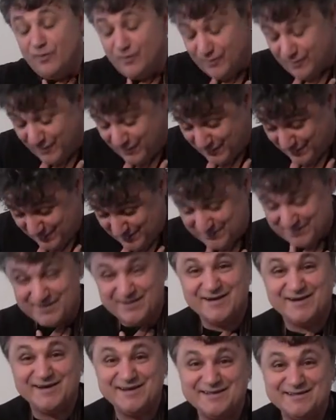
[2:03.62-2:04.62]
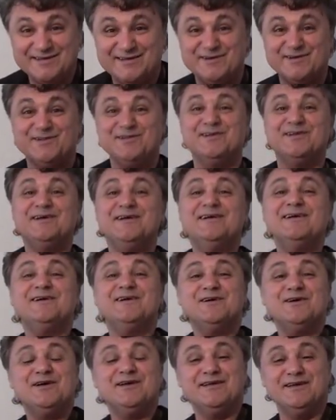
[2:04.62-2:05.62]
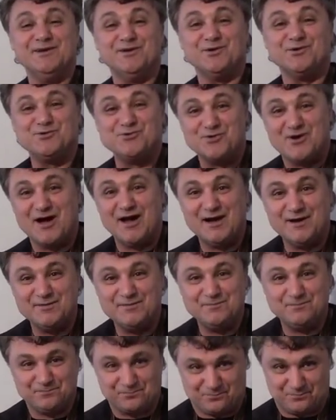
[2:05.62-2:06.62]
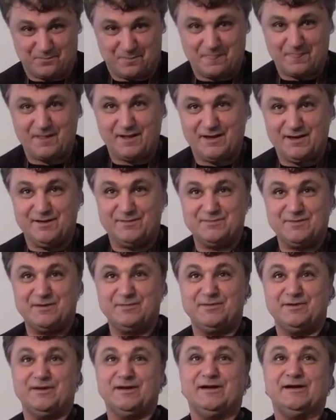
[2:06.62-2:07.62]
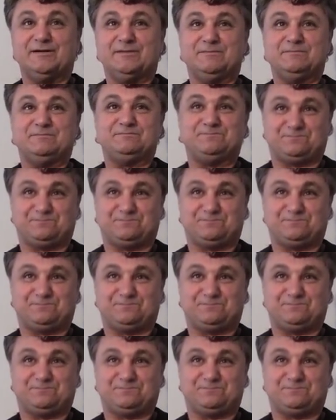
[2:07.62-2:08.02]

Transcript: a little, you know, dry, maybe a uh,